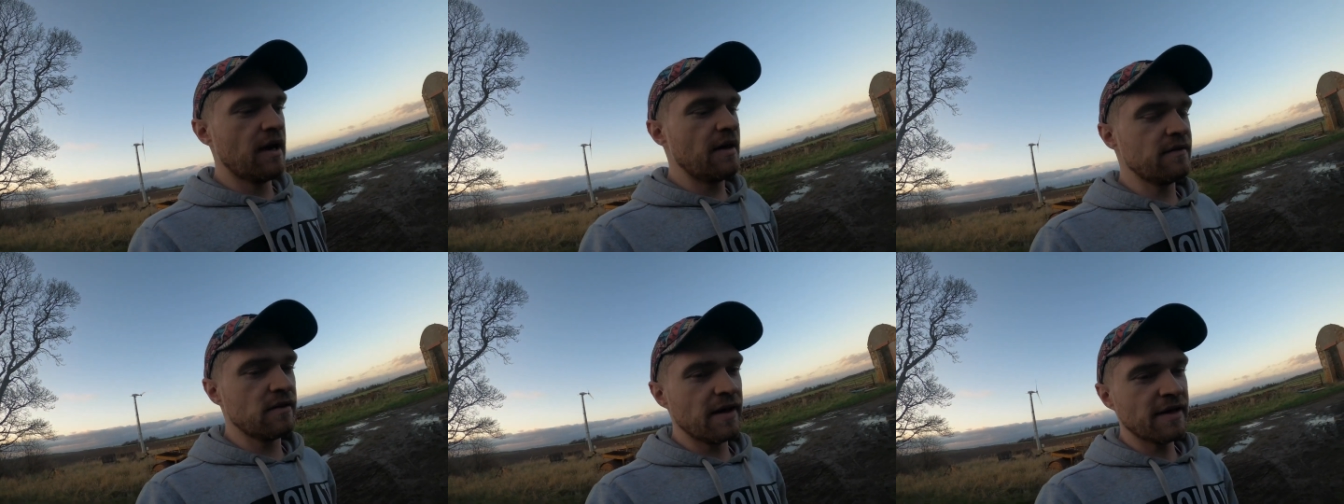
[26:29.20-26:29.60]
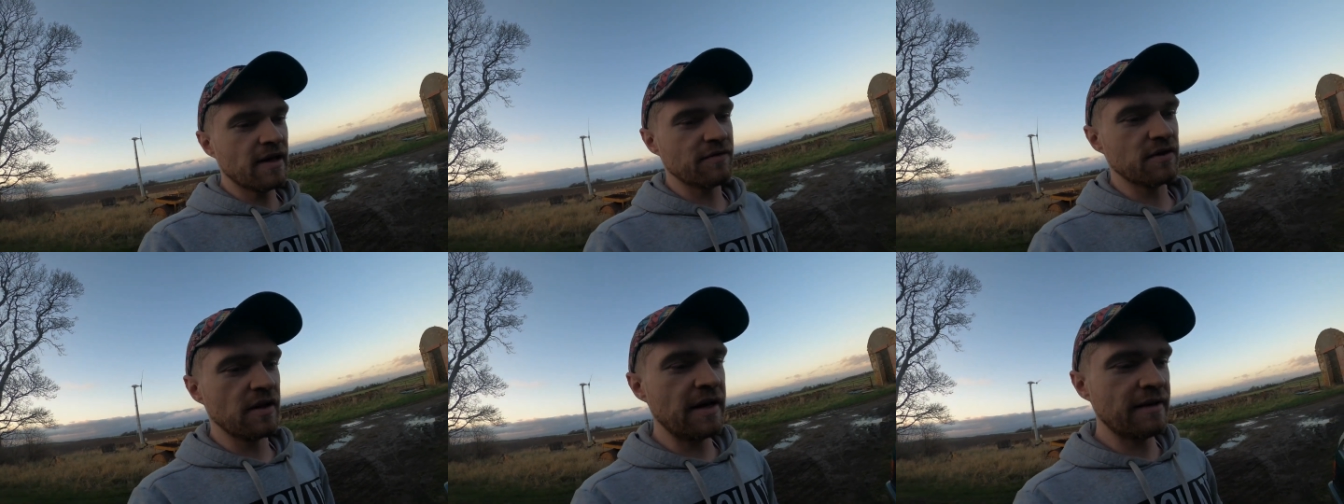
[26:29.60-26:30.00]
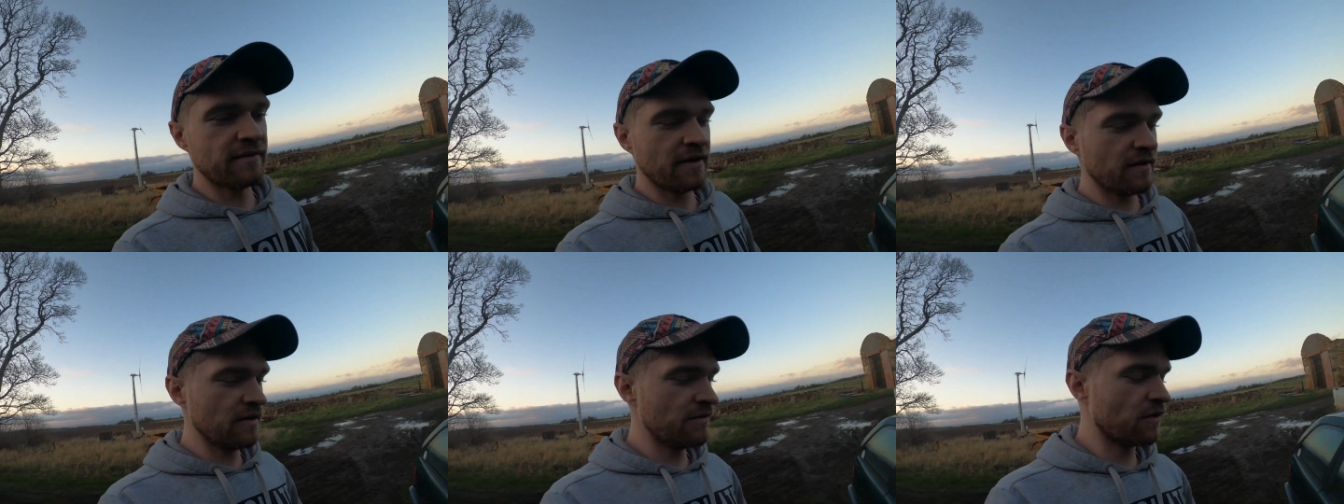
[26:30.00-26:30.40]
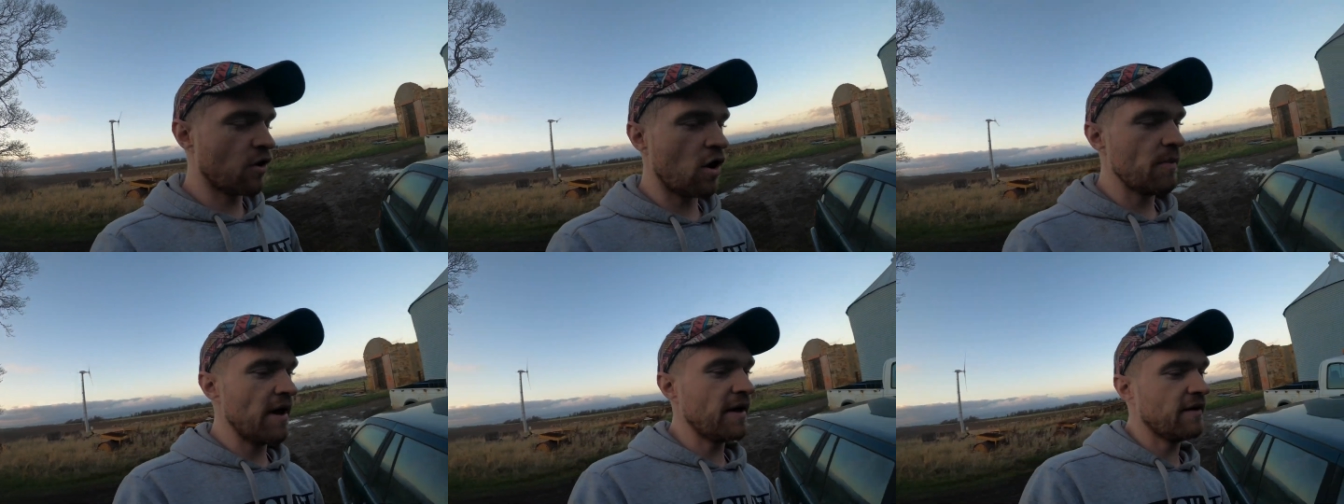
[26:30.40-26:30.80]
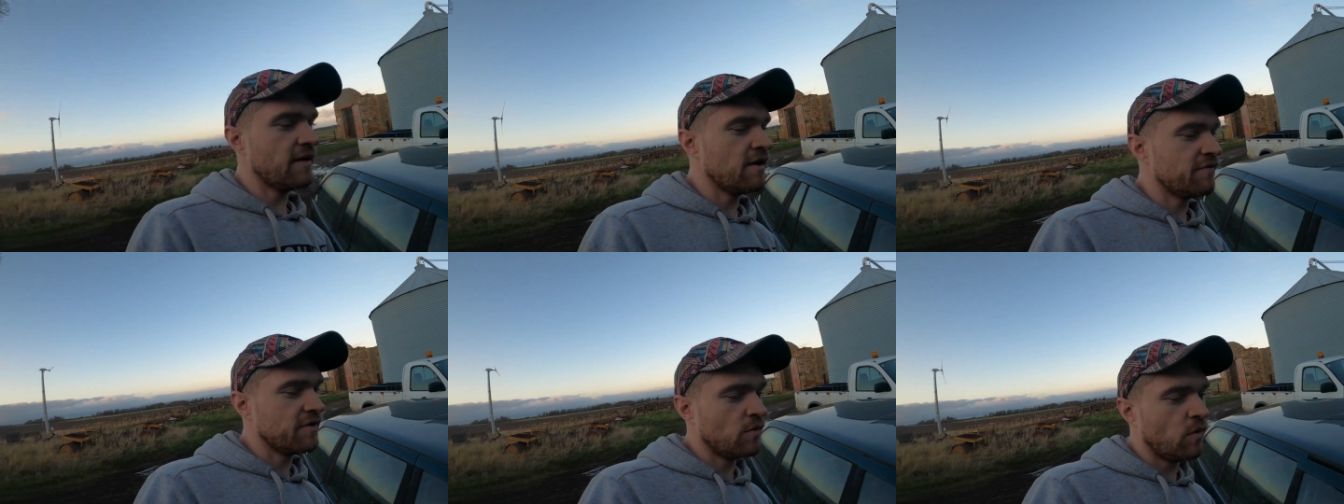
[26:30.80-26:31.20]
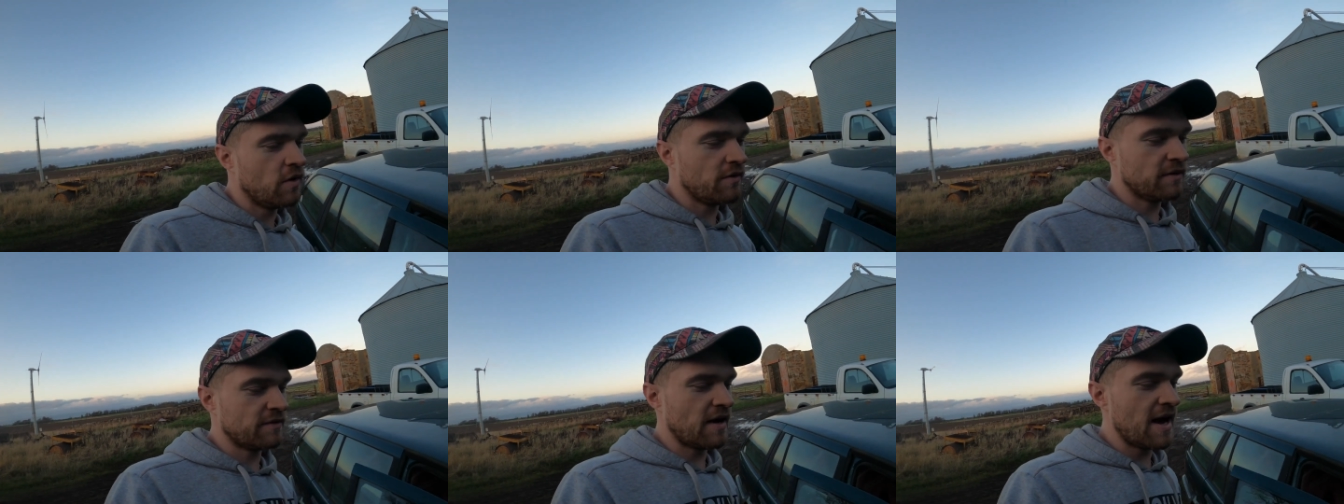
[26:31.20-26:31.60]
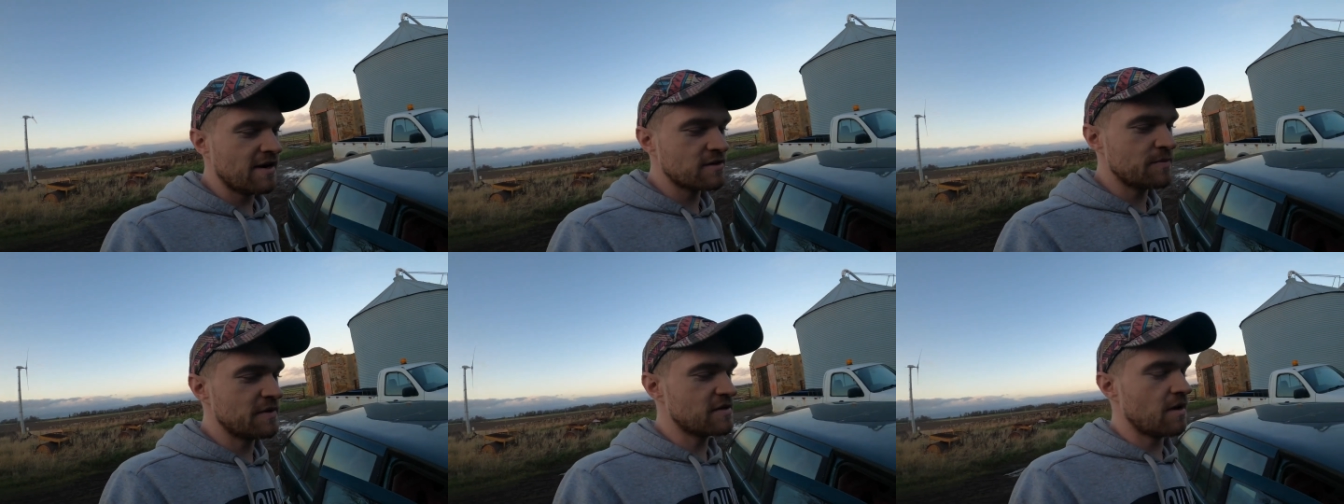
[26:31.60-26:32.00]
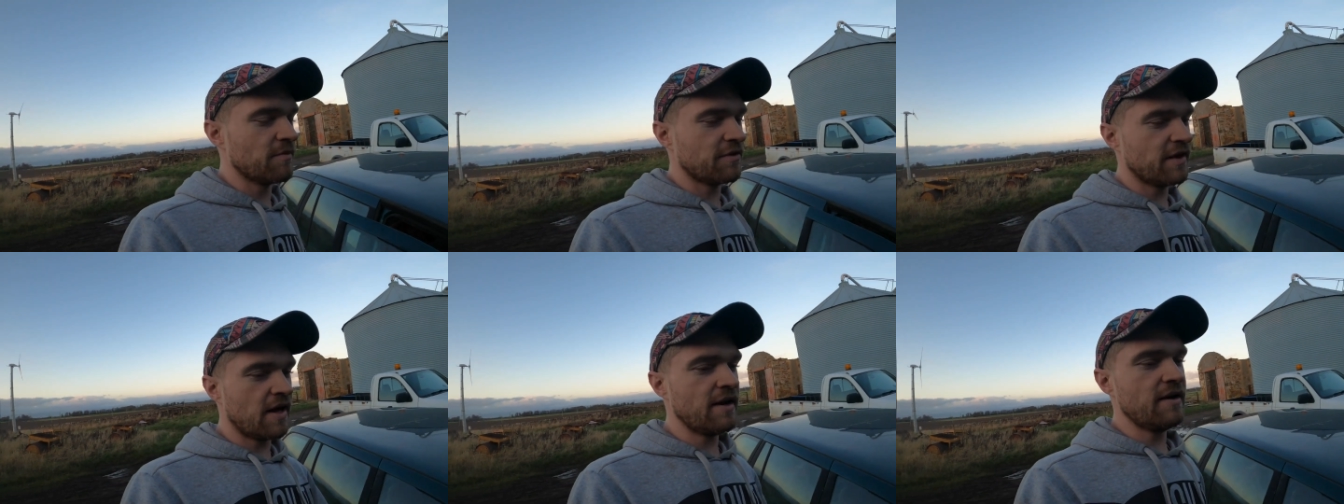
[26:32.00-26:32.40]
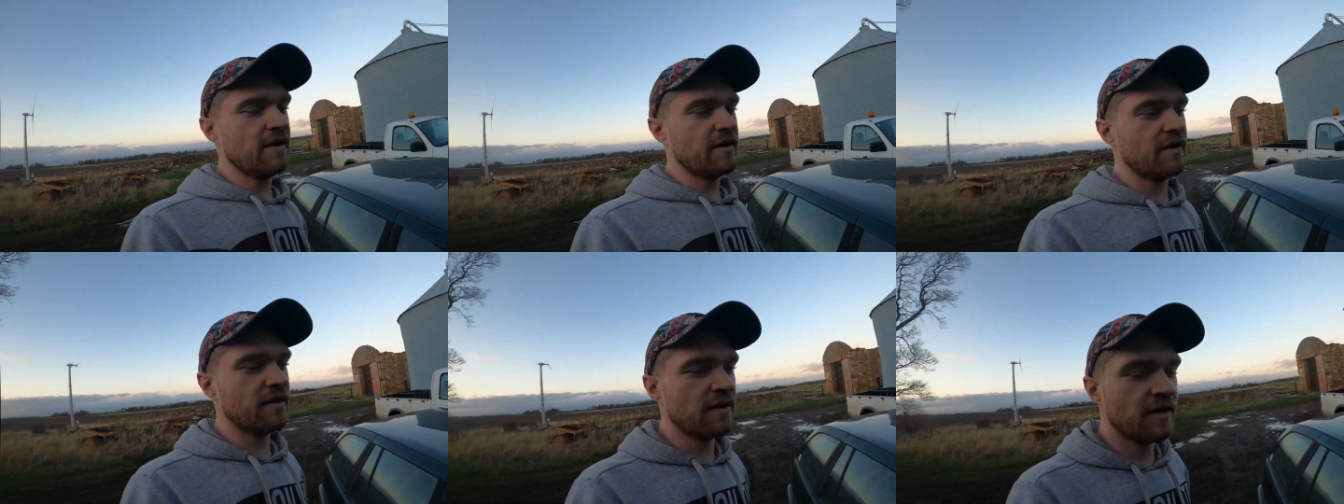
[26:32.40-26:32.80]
the like if you liked it, leave a comment if you want to ask me something,